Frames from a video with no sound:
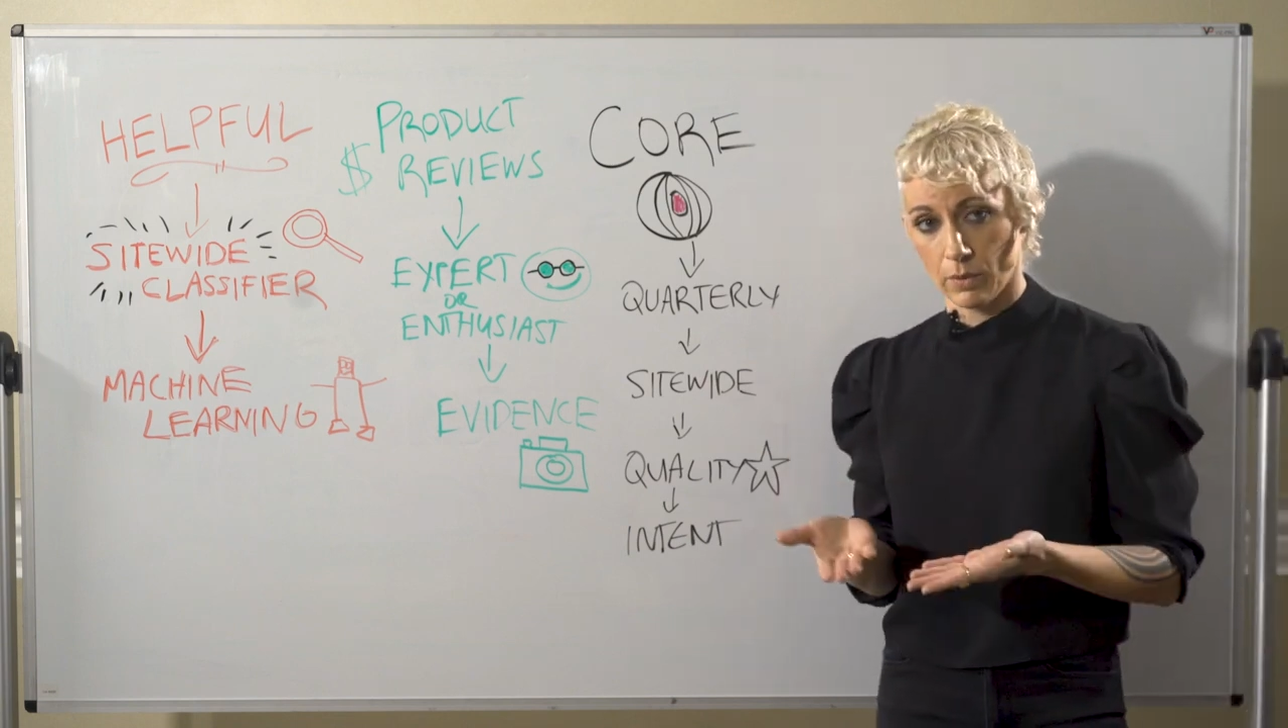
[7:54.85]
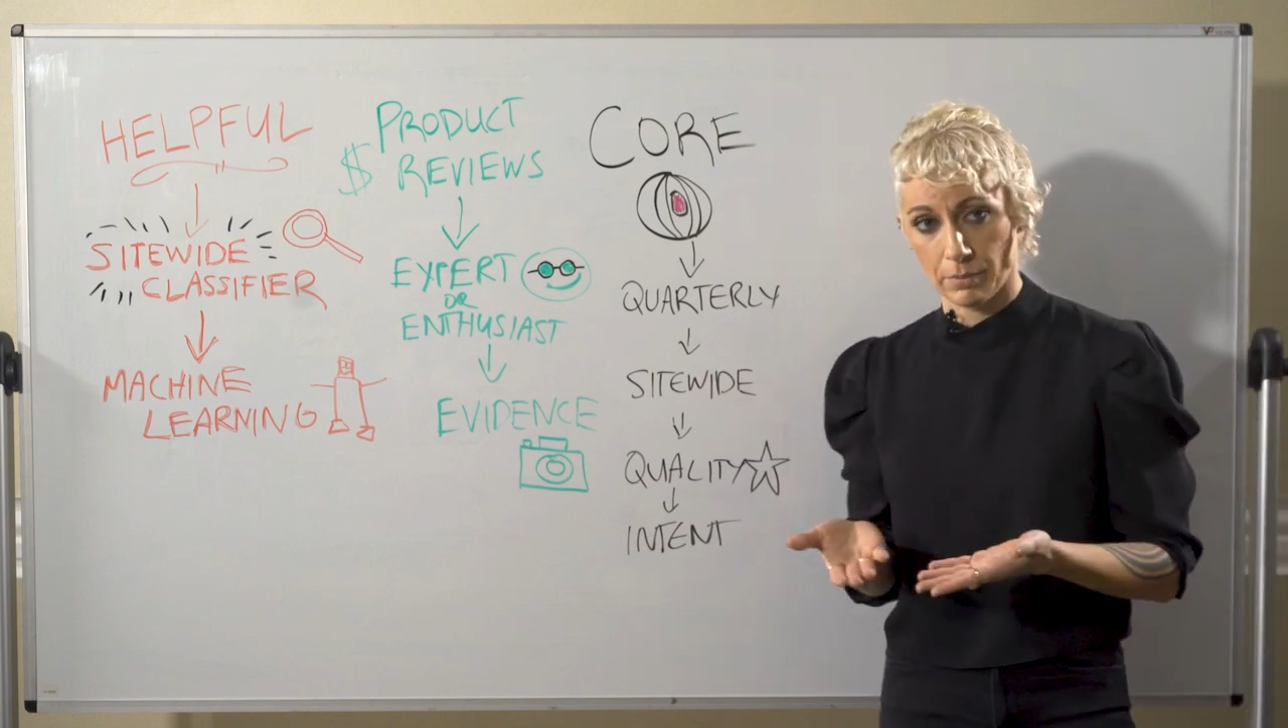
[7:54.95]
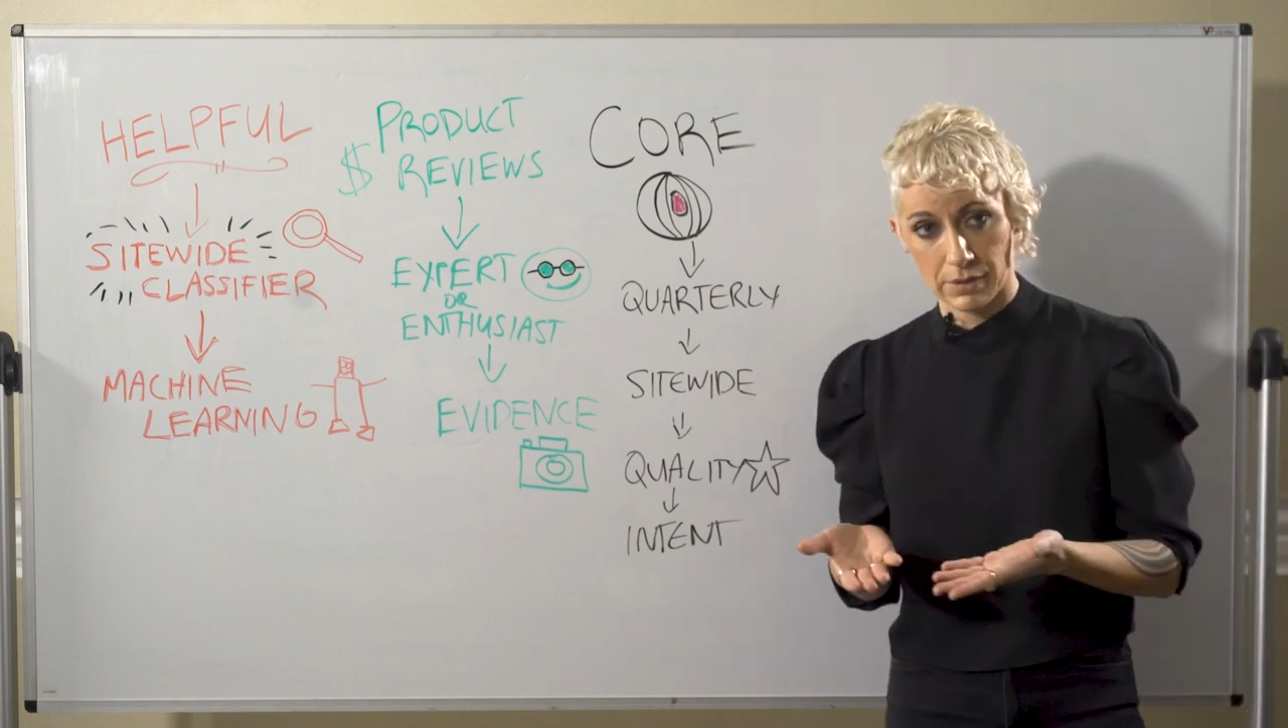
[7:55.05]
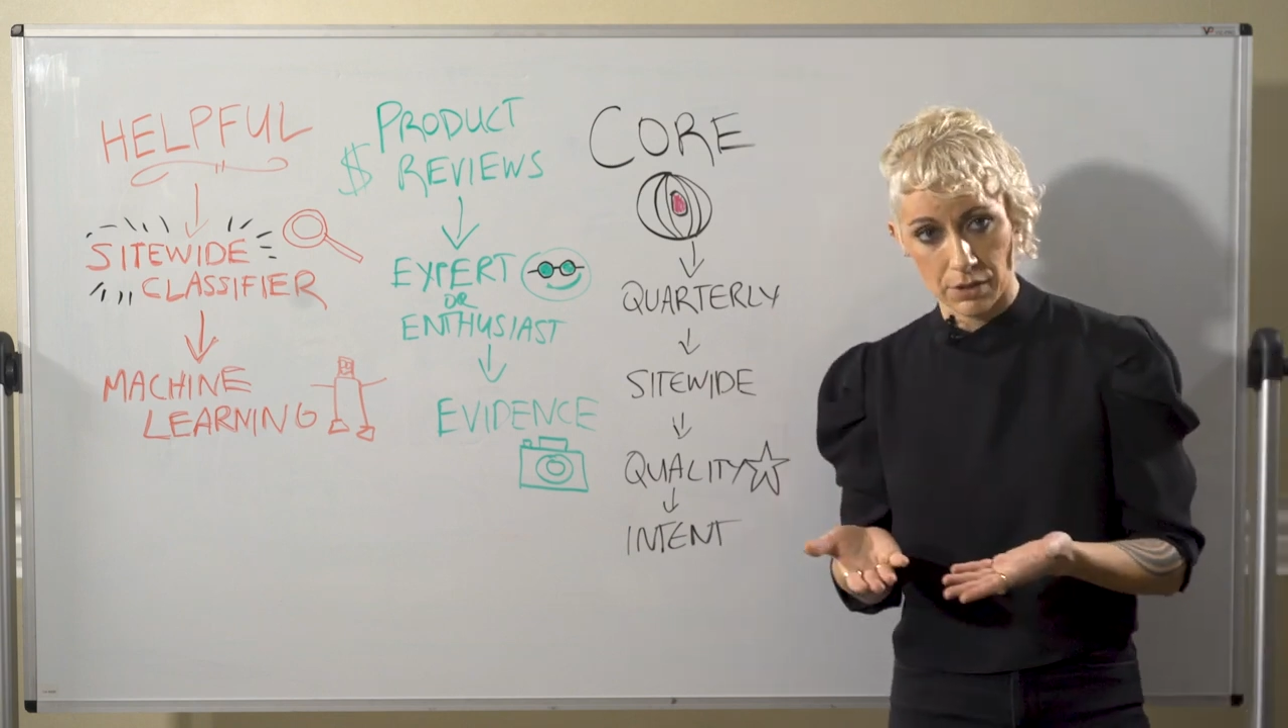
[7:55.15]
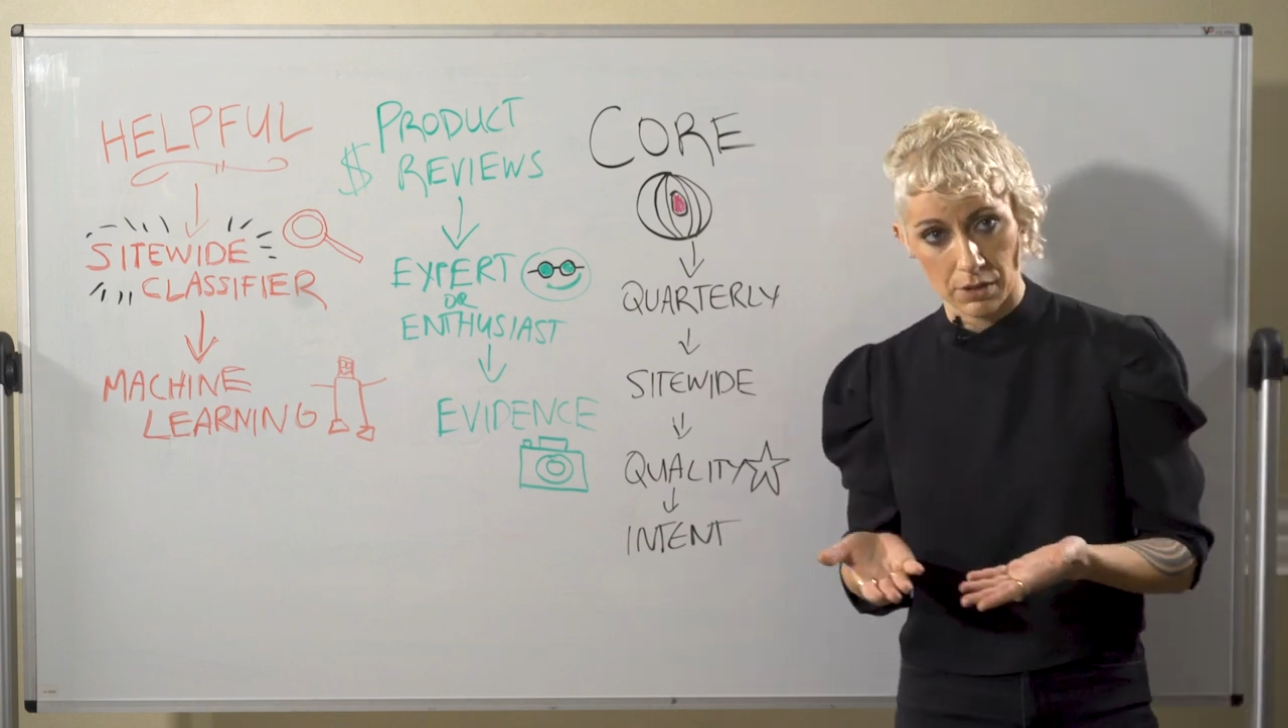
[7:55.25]
one
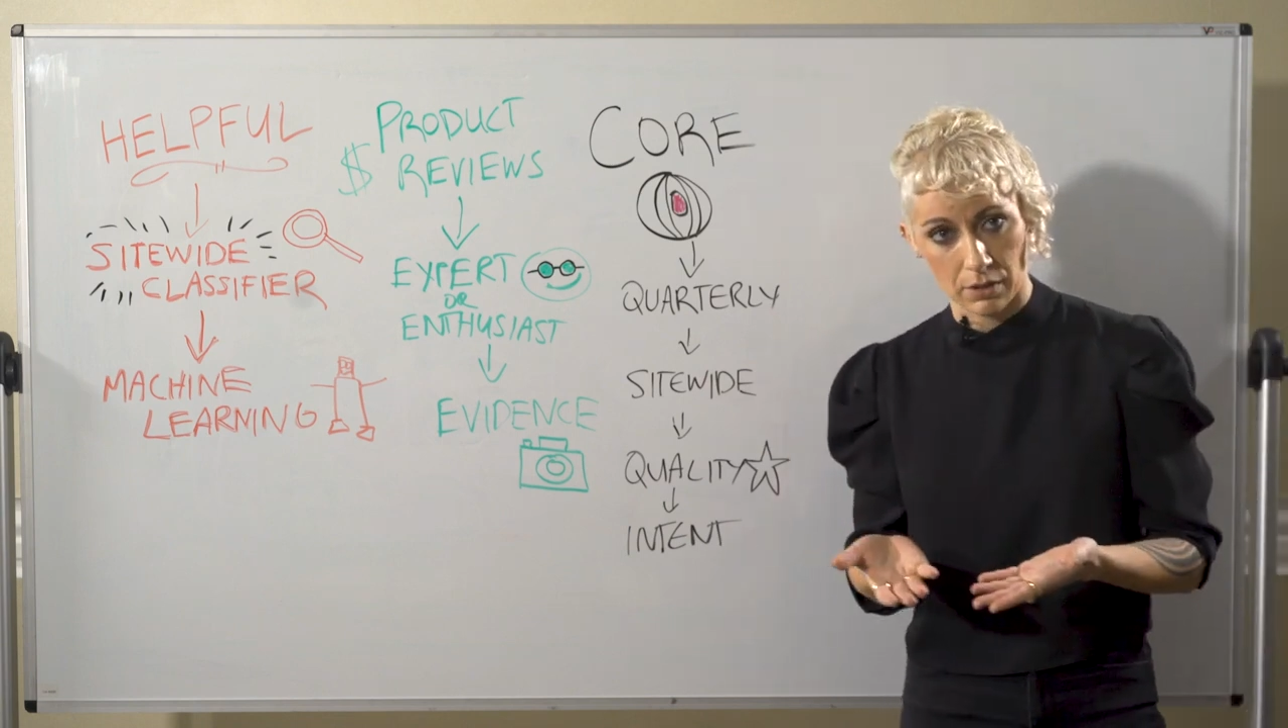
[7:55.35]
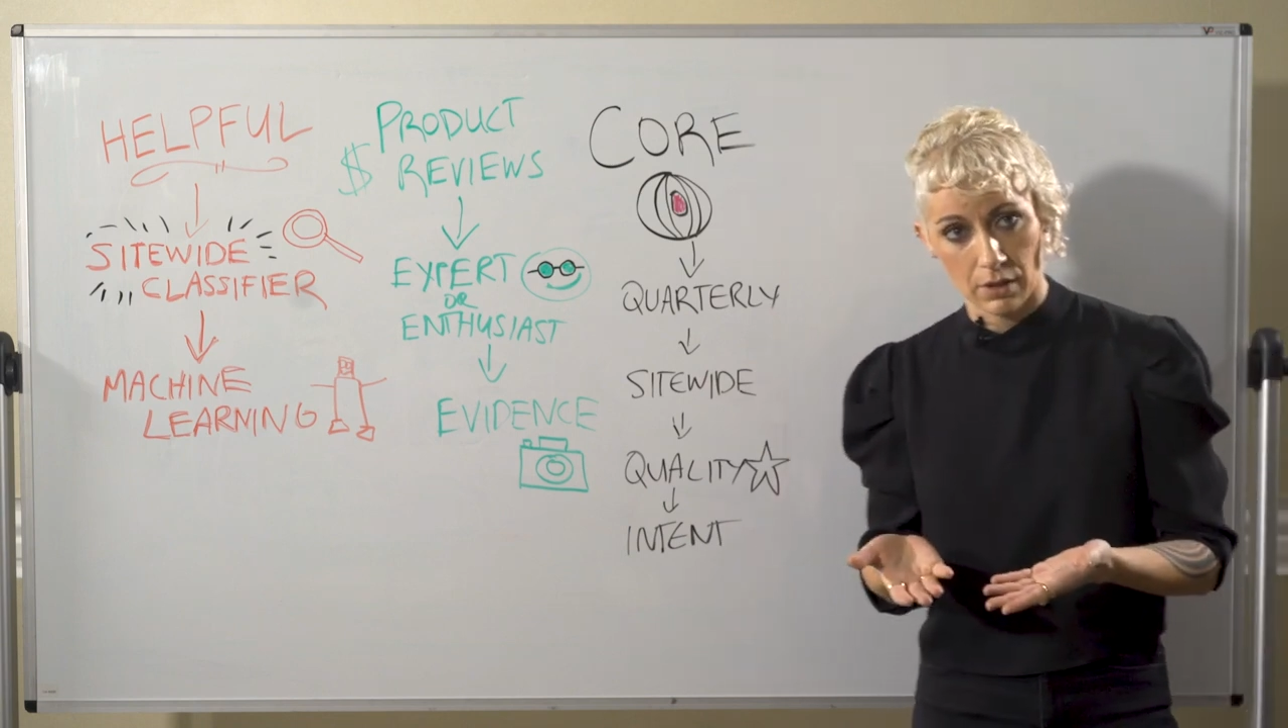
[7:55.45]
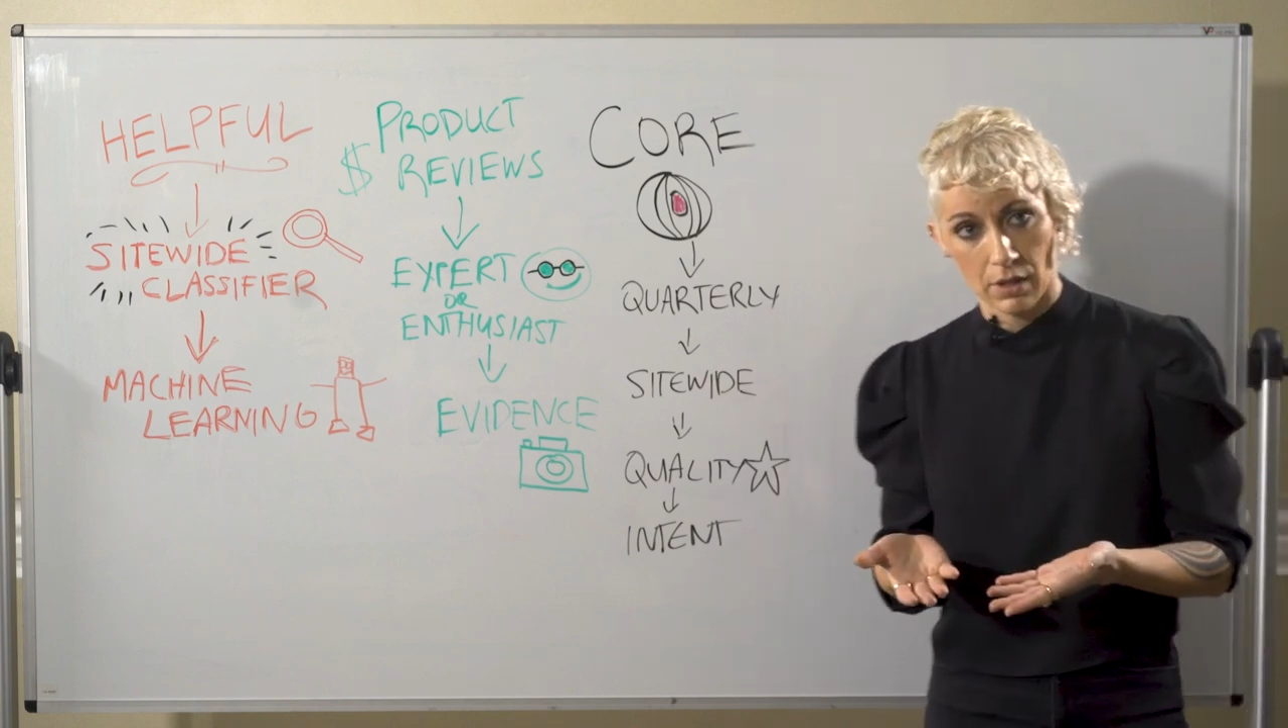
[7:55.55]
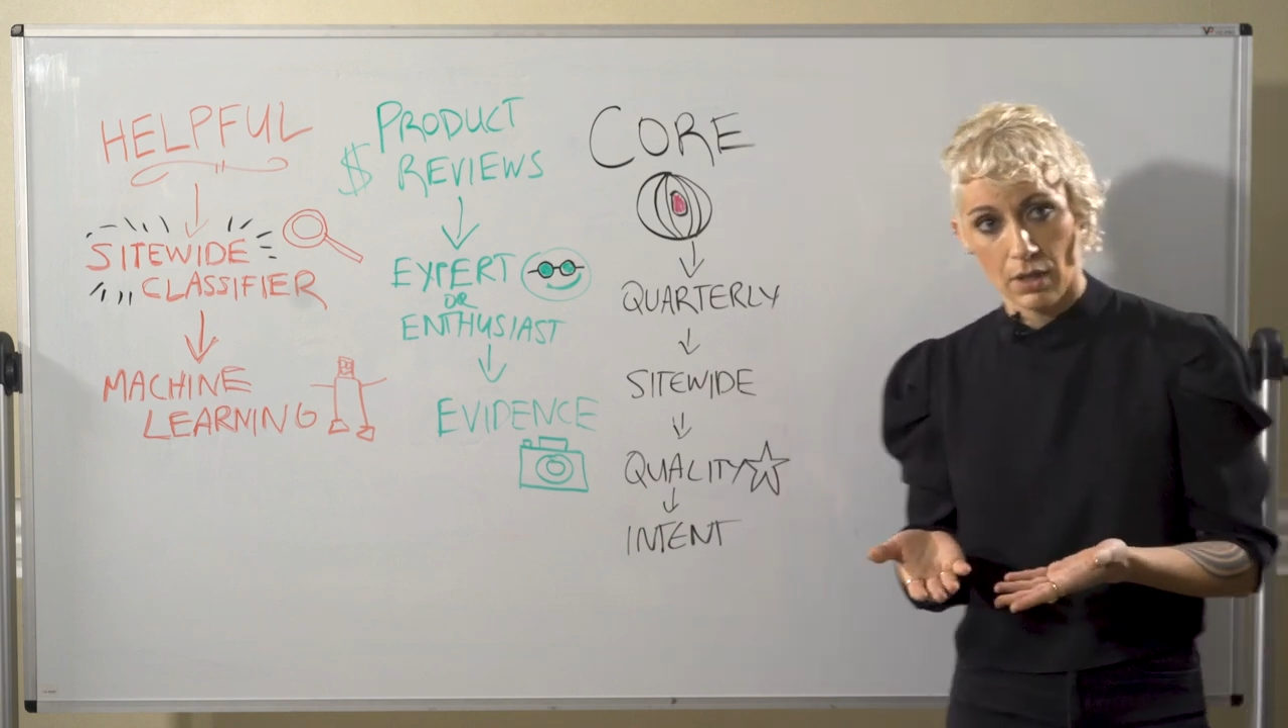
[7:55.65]
position.